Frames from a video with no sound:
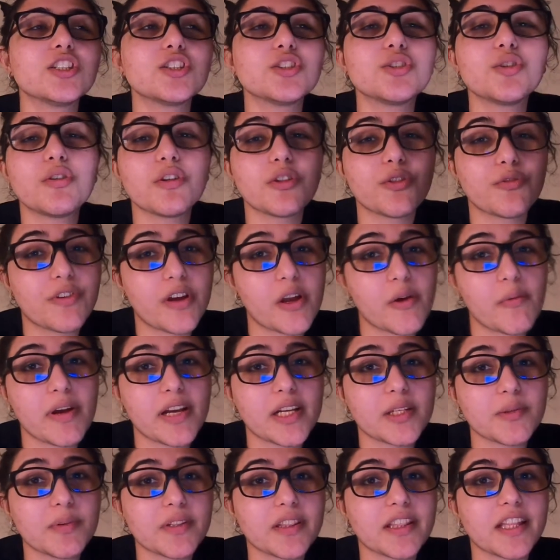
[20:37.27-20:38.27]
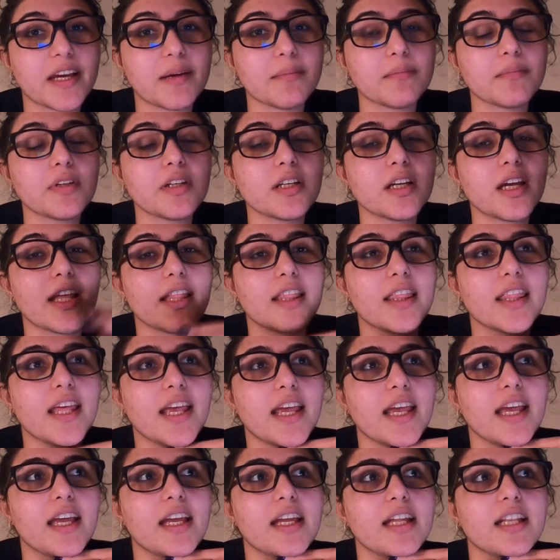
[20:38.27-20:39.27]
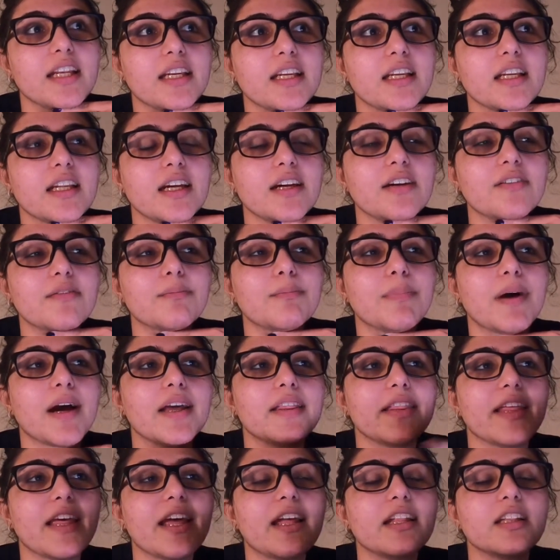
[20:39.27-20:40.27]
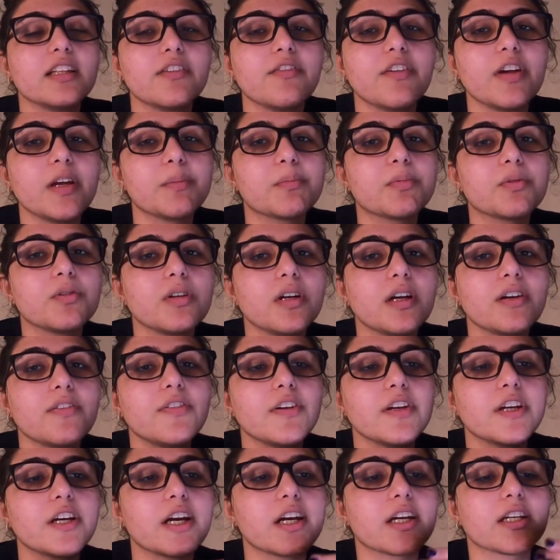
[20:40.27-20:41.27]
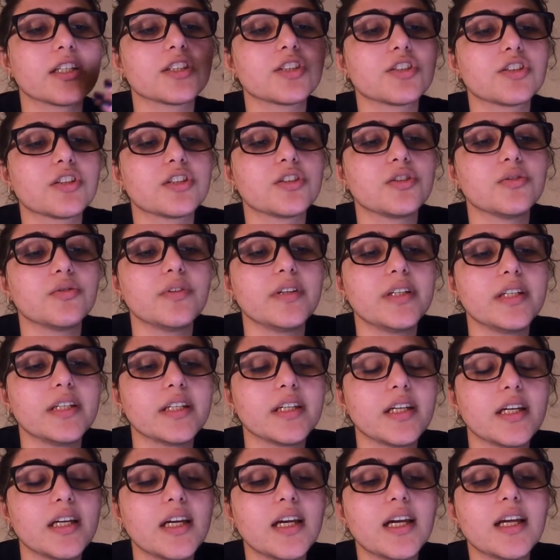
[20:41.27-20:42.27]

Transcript: 2 to 3 weeks with them, and then by the end of April I figure I could start doing